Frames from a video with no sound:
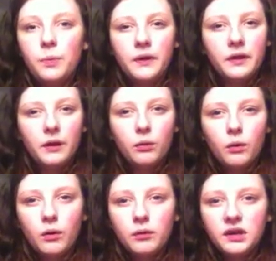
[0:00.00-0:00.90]
But there
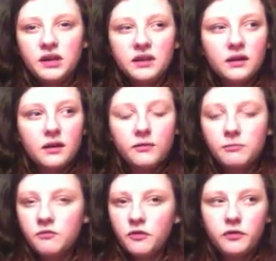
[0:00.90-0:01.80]
were only a
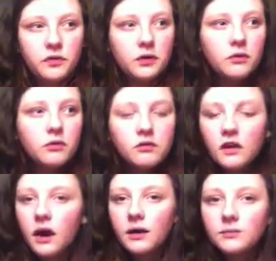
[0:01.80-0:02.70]
few
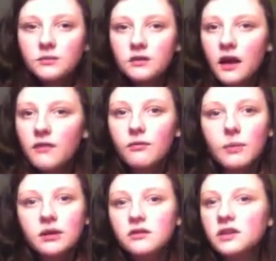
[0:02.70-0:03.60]
times I ever
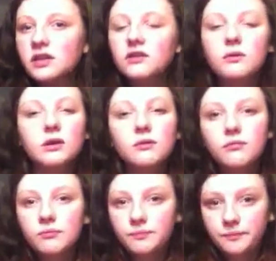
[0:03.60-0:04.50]
mentioned it to
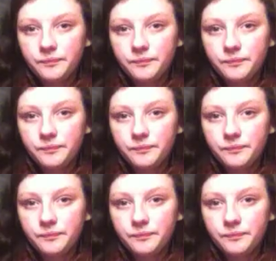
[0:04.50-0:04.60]
anyone.